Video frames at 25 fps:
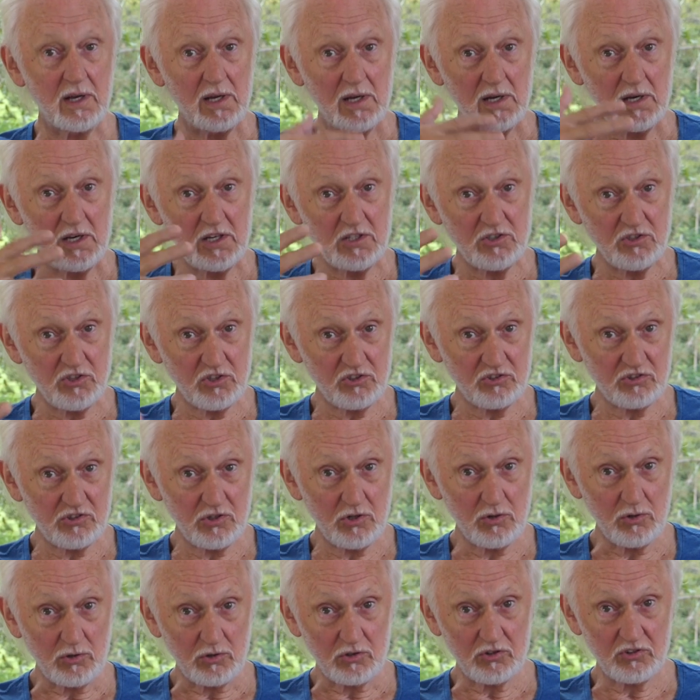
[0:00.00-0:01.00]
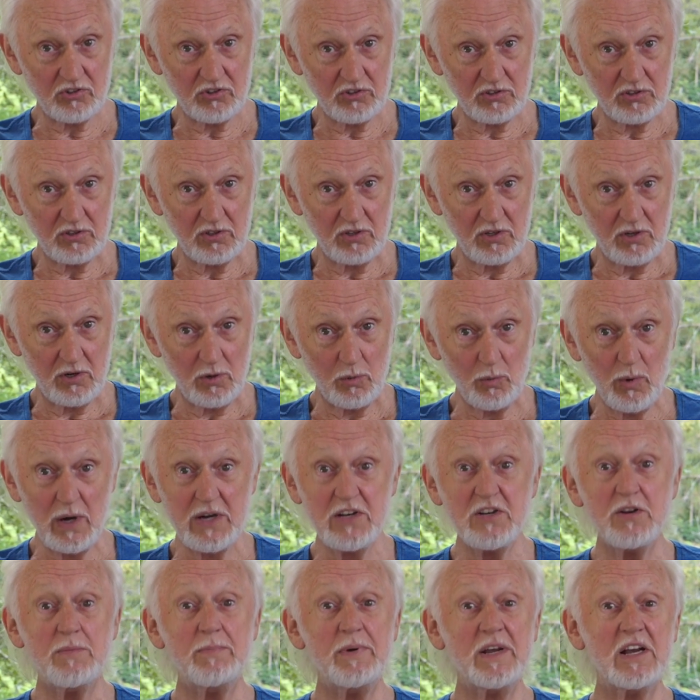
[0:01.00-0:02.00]
It just looks. When
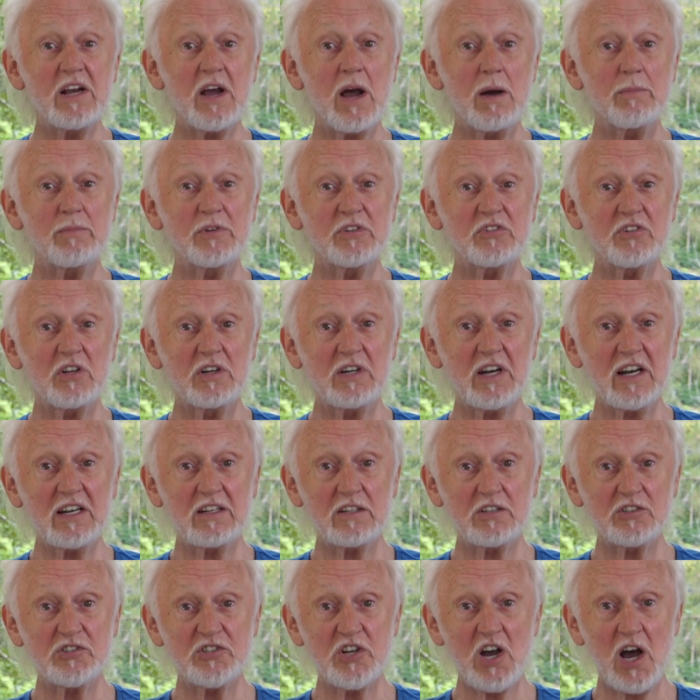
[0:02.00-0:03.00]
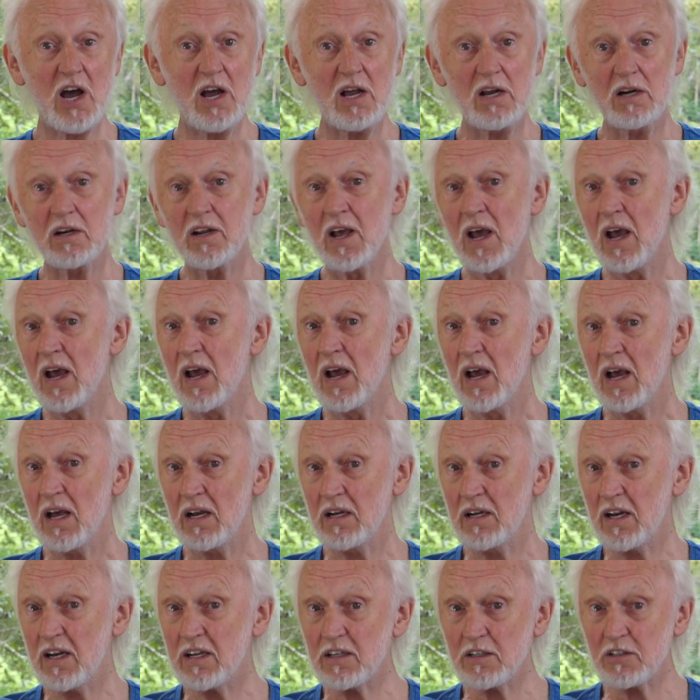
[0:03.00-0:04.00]
you become as a little child
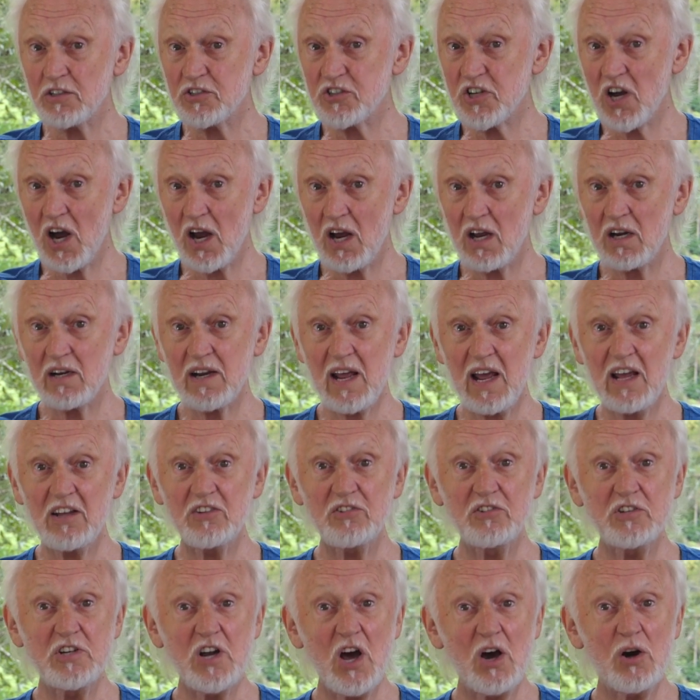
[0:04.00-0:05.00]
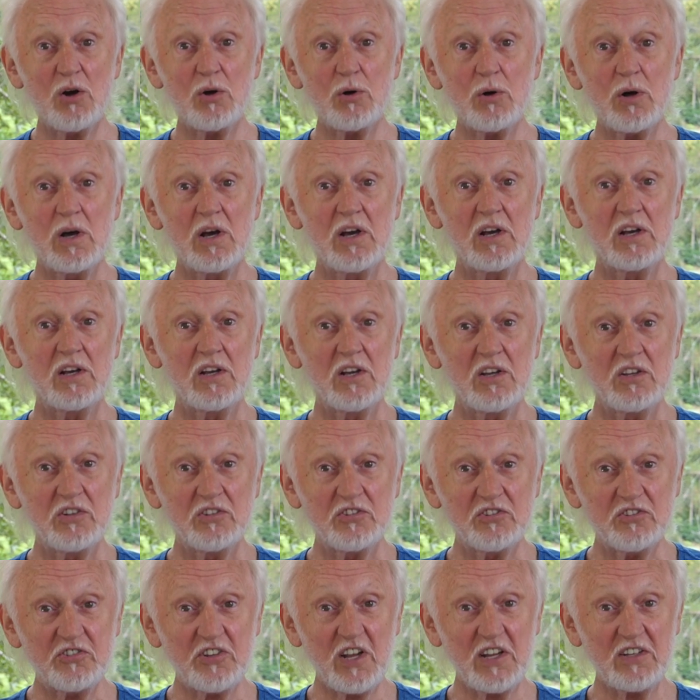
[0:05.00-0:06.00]
has no
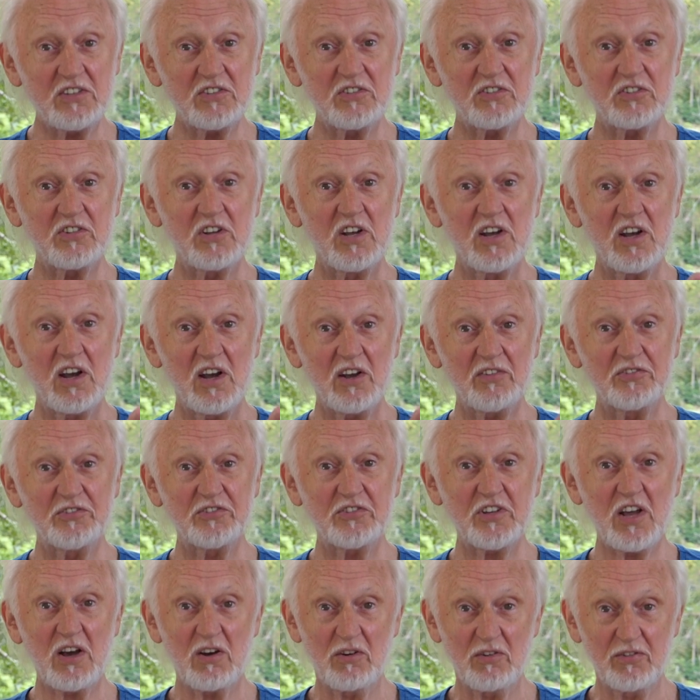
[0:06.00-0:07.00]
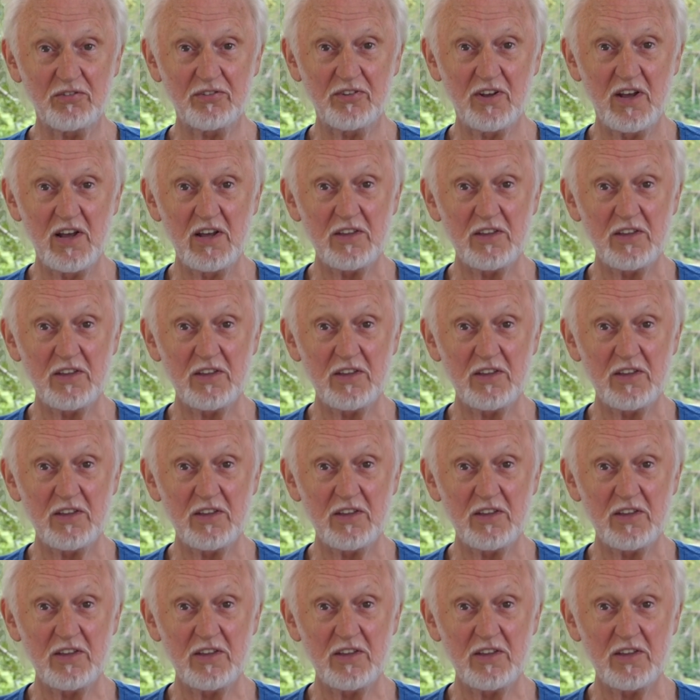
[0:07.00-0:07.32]
sense of self.